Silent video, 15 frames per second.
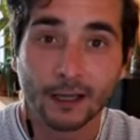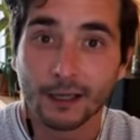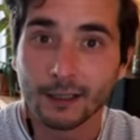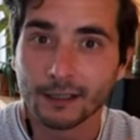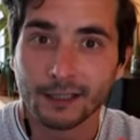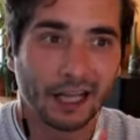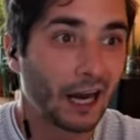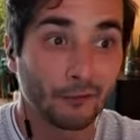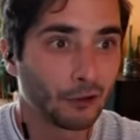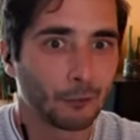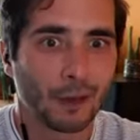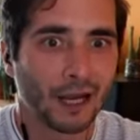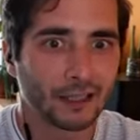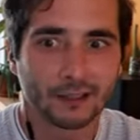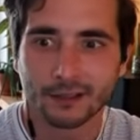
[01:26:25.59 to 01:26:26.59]
that I ever
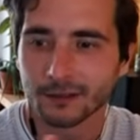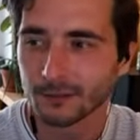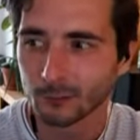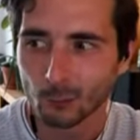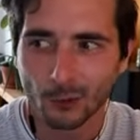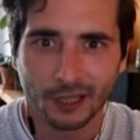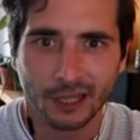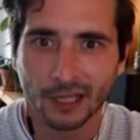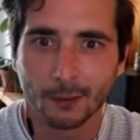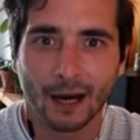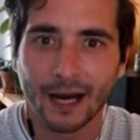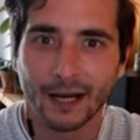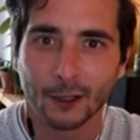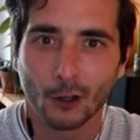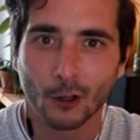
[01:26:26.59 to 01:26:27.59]
met within
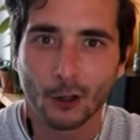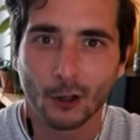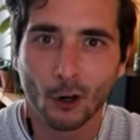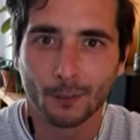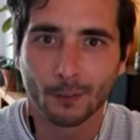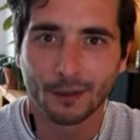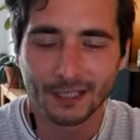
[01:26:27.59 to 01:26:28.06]
my hobbies.